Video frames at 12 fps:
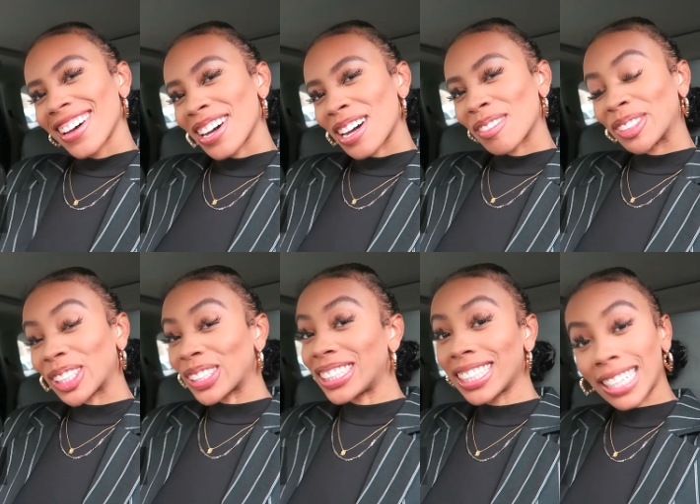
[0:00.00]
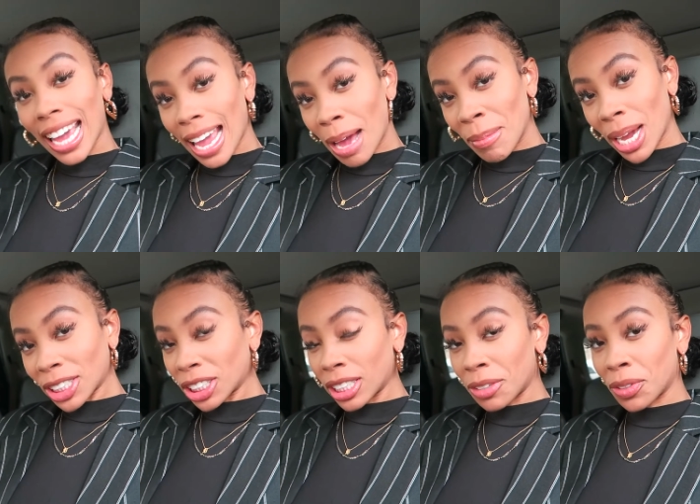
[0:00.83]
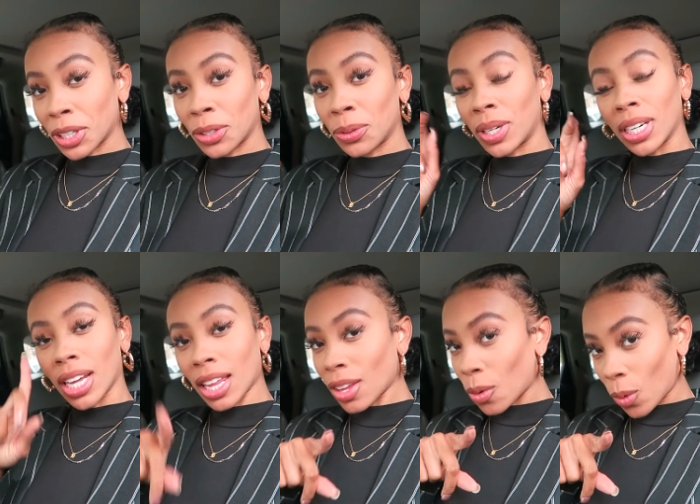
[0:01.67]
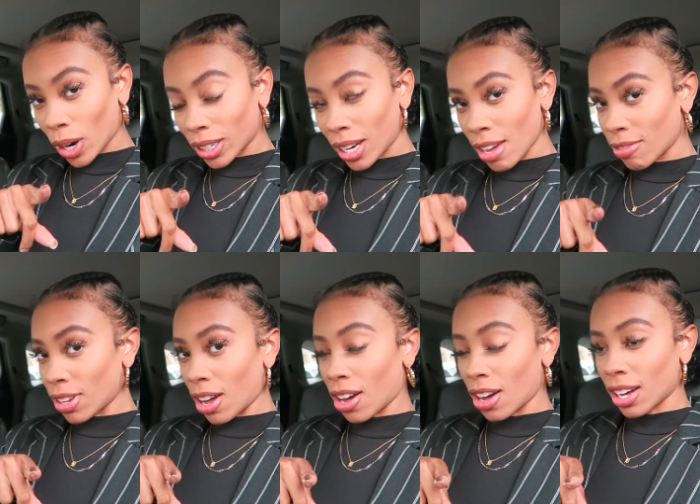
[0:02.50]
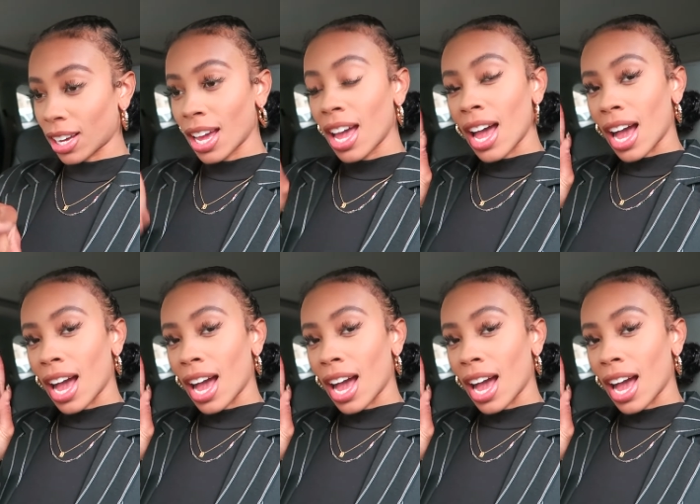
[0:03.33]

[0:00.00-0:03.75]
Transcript: um, so today i'm actually gonna do another workday vlog